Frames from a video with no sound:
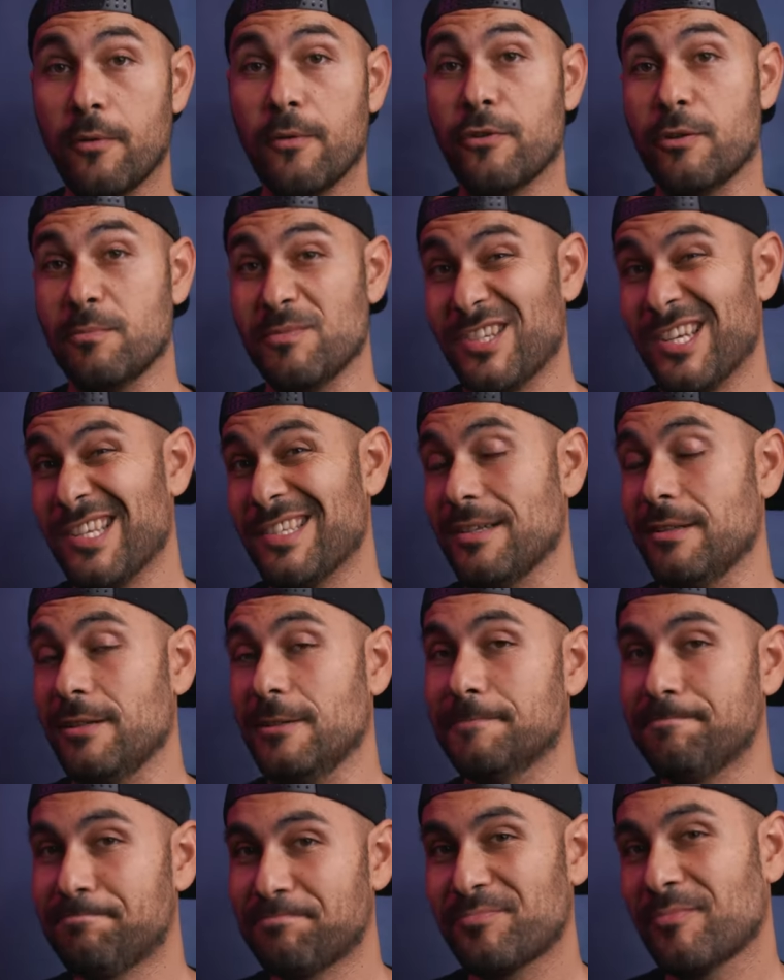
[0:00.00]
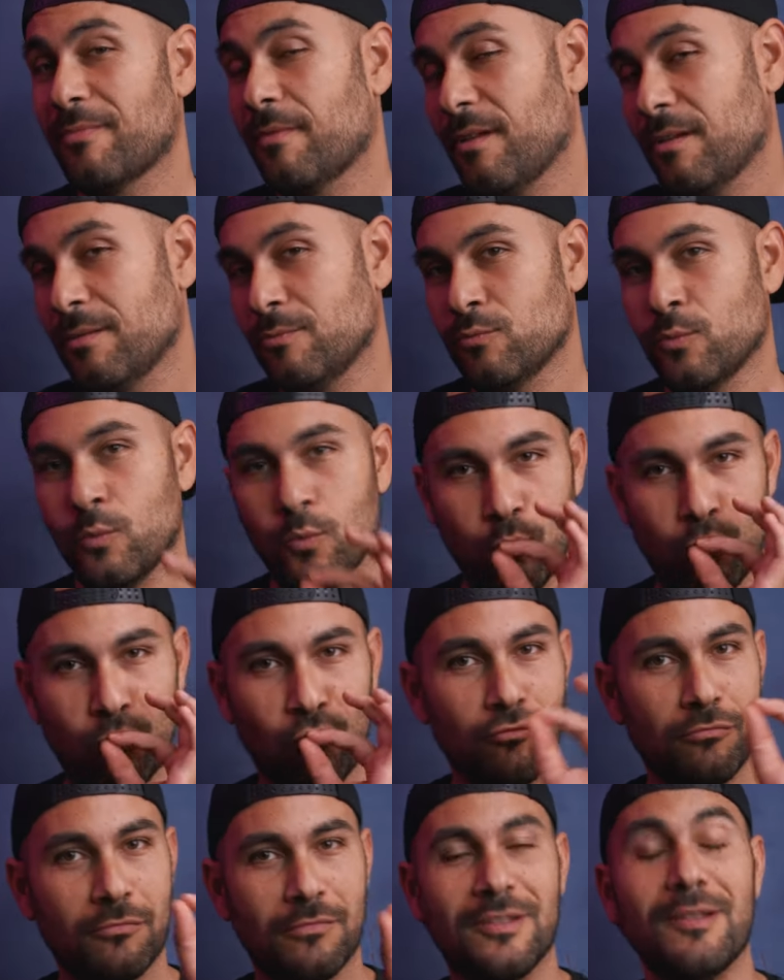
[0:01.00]
From Sicily,
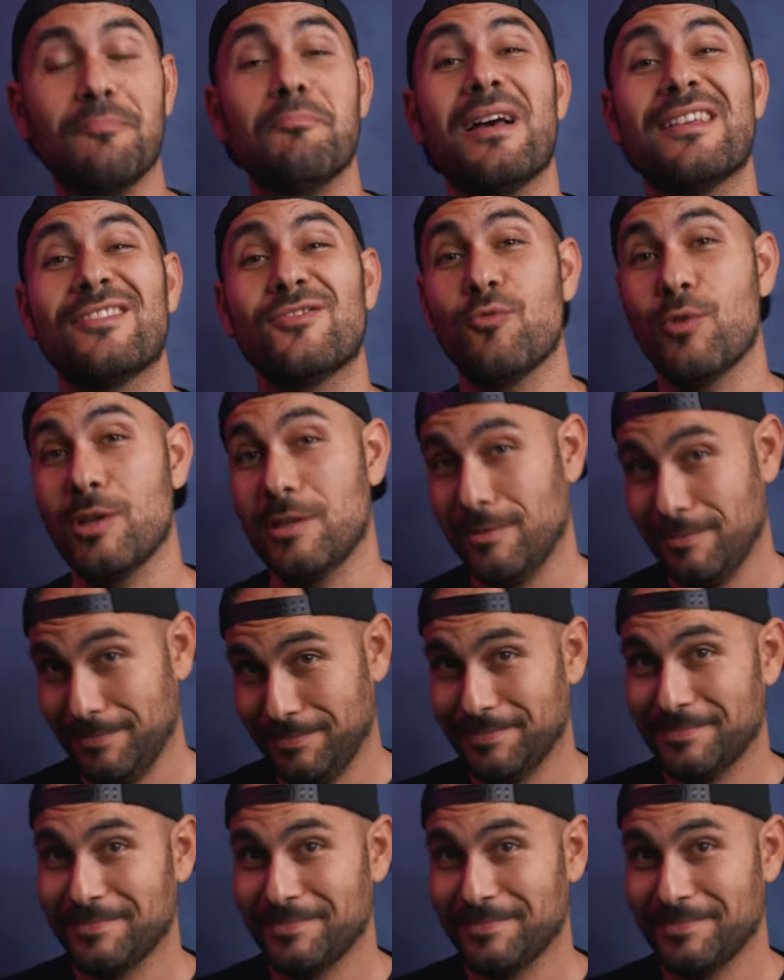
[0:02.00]
the best one.